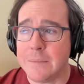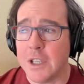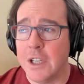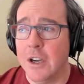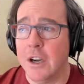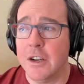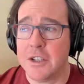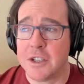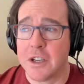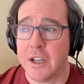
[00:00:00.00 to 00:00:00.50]

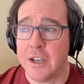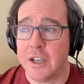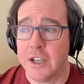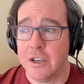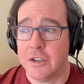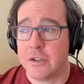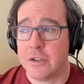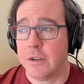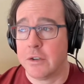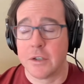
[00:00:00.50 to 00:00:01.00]
unsigned
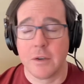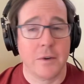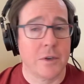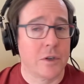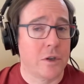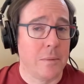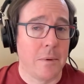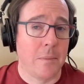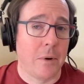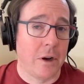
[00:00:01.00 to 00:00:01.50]
integer. It's
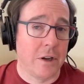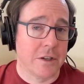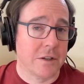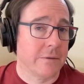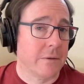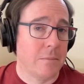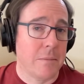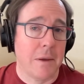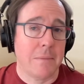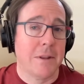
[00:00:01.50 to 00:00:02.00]
always going to be
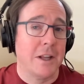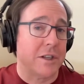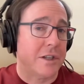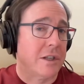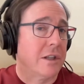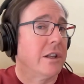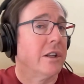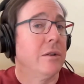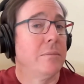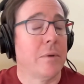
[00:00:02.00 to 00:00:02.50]
possible. Maybe
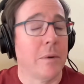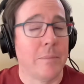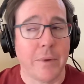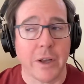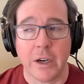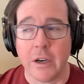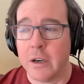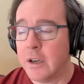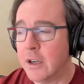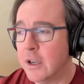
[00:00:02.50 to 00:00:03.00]
that's a little bit
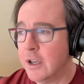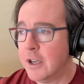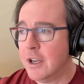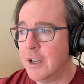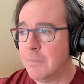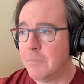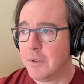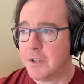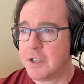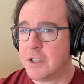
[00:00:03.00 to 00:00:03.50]
better,
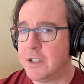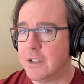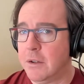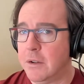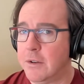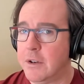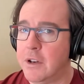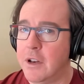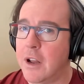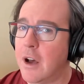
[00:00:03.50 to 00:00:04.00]
but
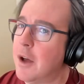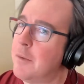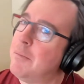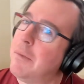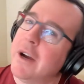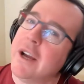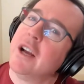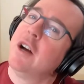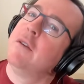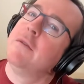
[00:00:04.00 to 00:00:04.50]
still not
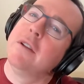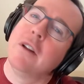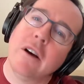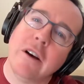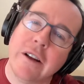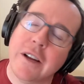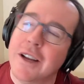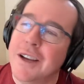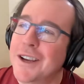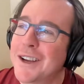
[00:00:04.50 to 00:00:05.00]
by a hell of a
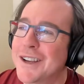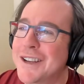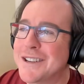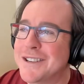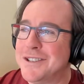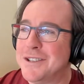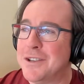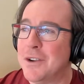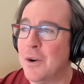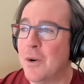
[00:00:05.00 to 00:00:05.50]
lot.
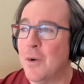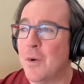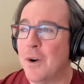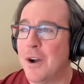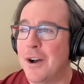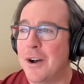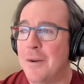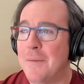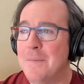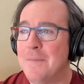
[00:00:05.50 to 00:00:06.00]
So,
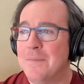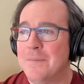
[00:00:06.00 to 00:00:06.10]
um,